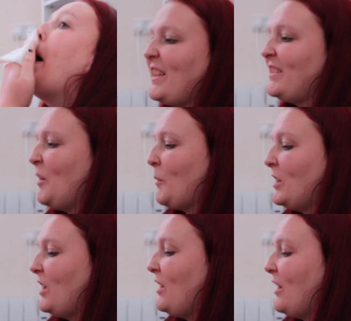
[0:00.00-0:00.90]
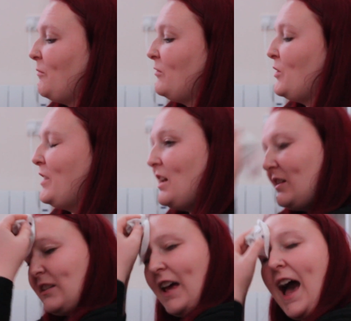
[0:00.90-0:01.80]
That's it, I'm going to do
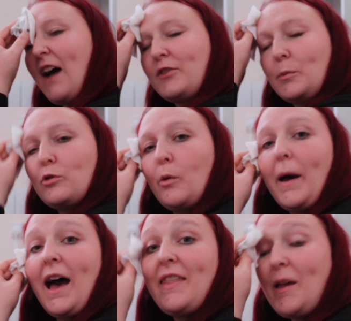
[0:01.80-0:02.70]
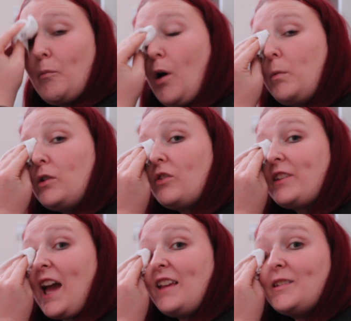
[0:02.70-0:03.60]
this, have some supper, and then probably just
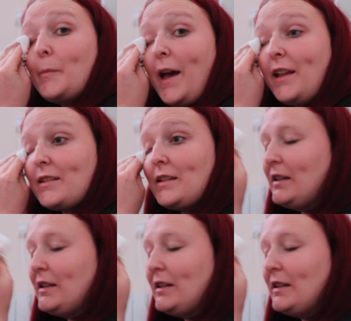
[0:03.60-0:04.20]
get into bed.